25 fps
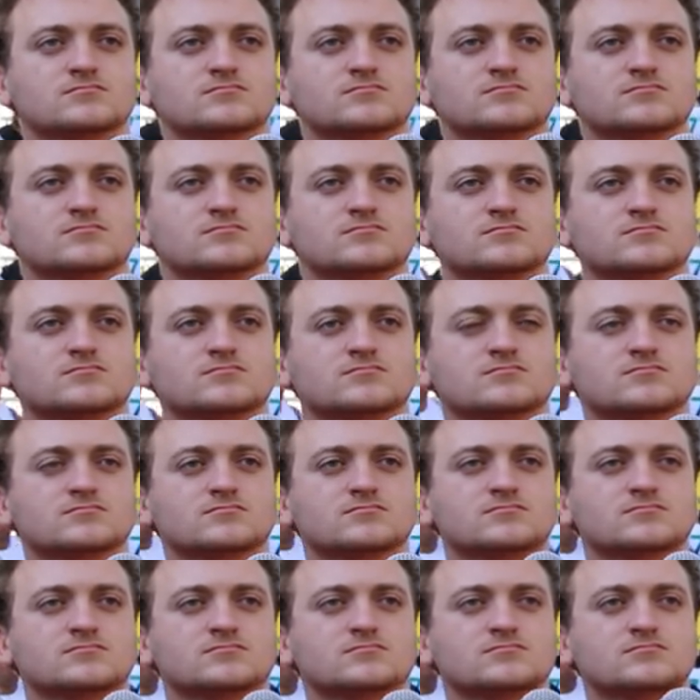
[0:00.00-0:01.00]

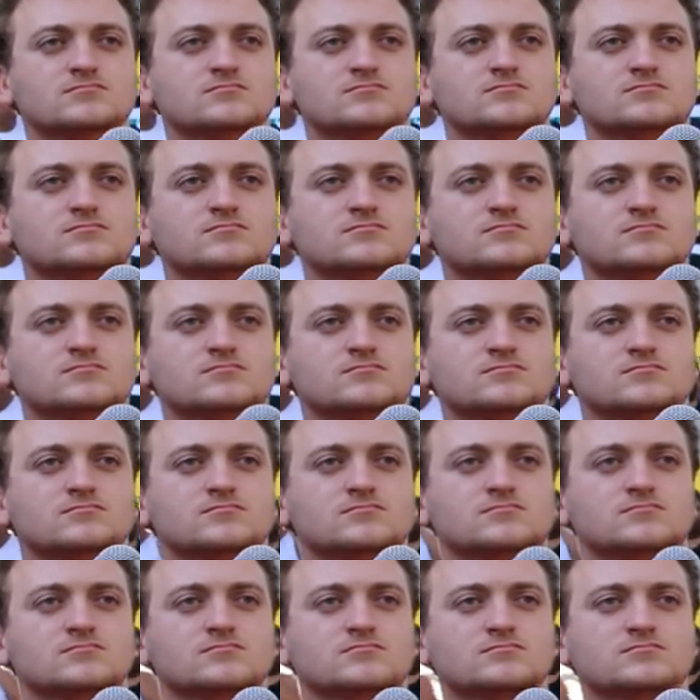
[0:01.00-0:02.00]

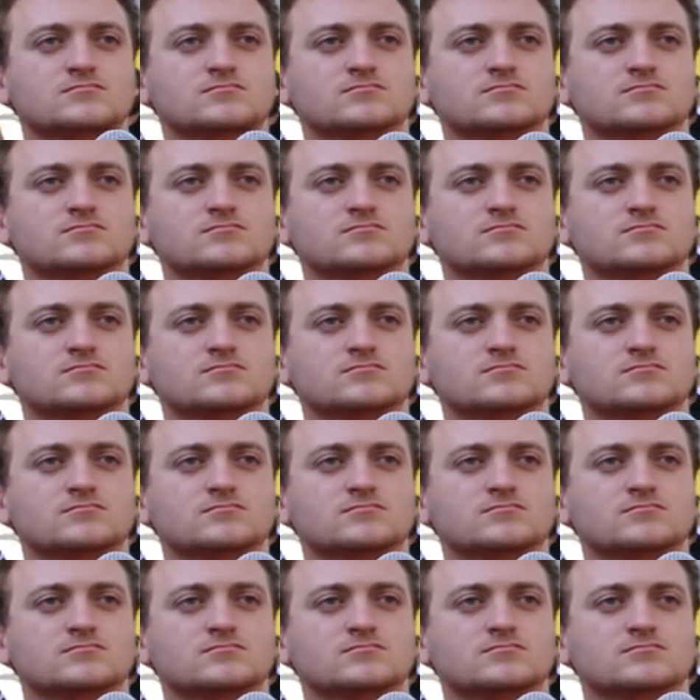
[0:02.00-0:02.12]
This person isn't speaking.